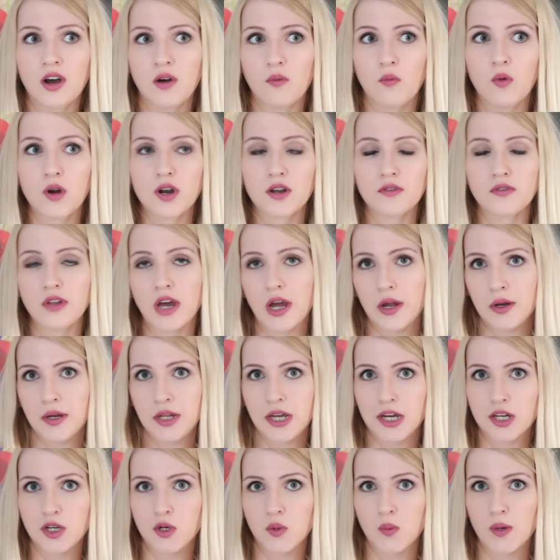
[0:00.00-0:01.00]
one of the only
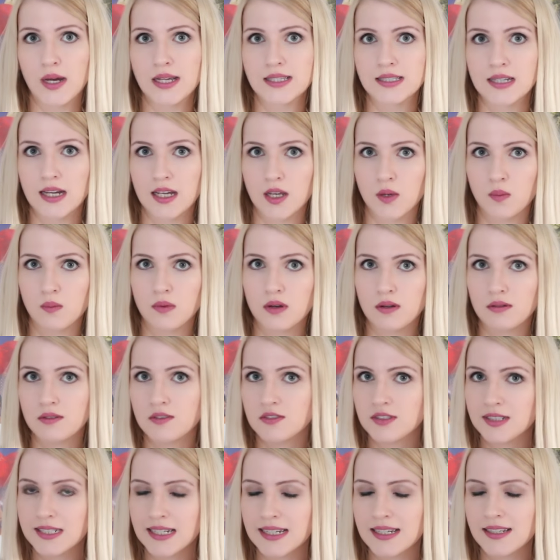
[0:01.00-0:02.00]
underwears I can wear
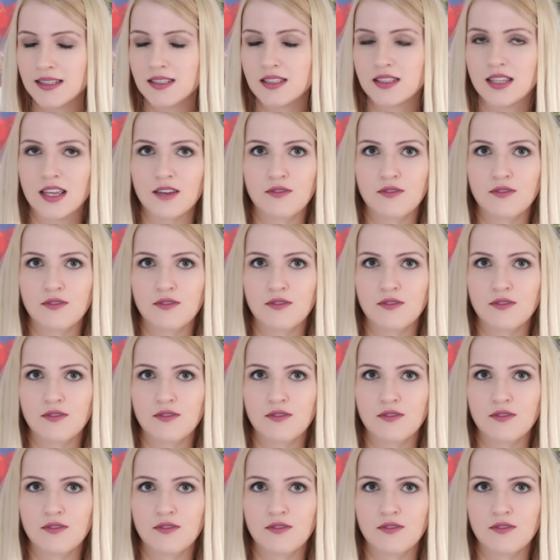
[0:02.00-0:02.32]
with jeans.